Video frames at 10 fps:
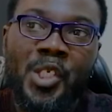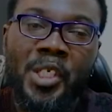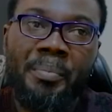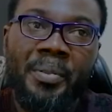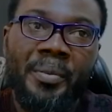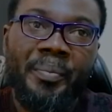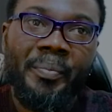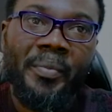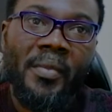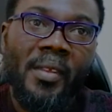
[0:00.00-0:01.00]
cheap,
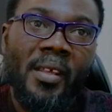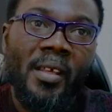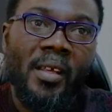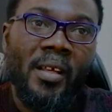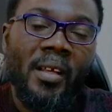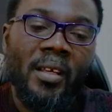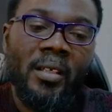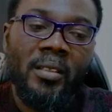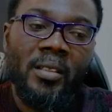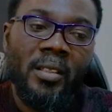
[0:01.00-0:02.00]

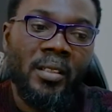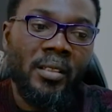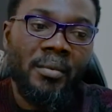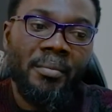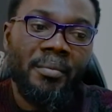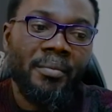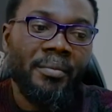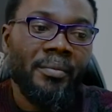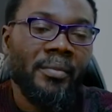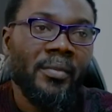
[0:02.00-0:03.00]
and um,
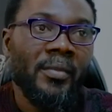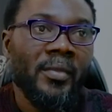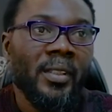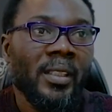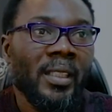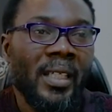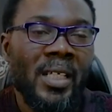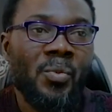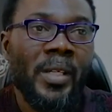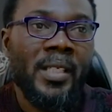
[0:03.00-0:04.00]

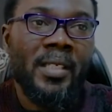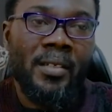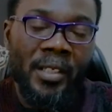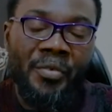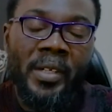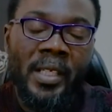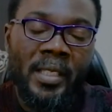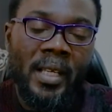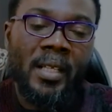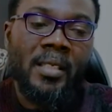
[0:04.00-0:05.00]
that's where it really
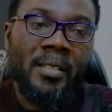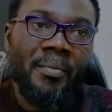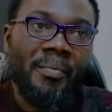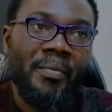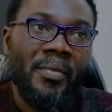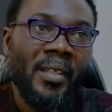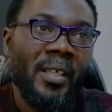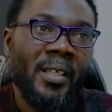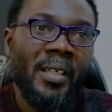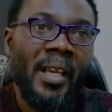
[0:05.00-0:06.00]
starts.
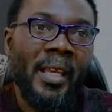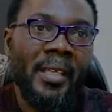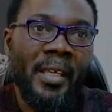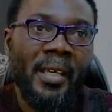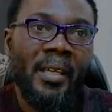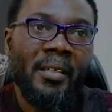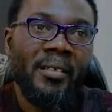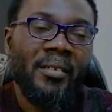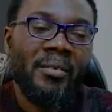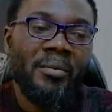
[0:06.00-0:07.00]
The idea,
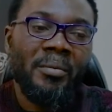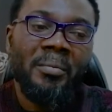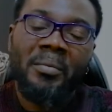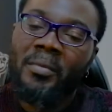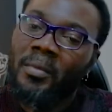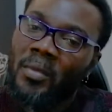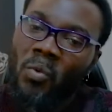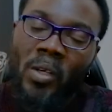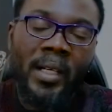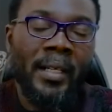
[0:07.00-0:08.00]

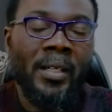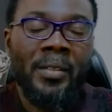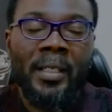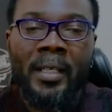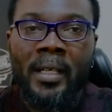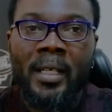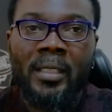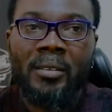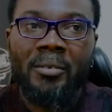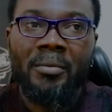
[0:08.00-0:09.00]
walk around the car,
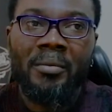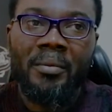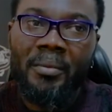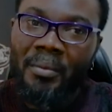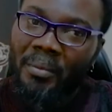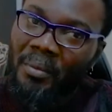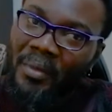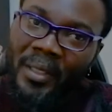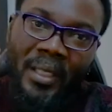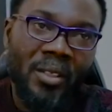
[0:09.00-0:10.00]

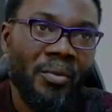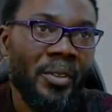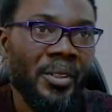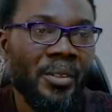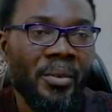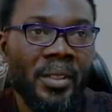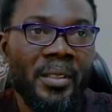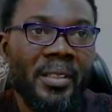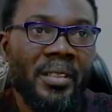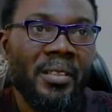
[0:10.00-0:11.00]
think of what you
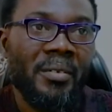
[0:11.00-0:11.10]
want,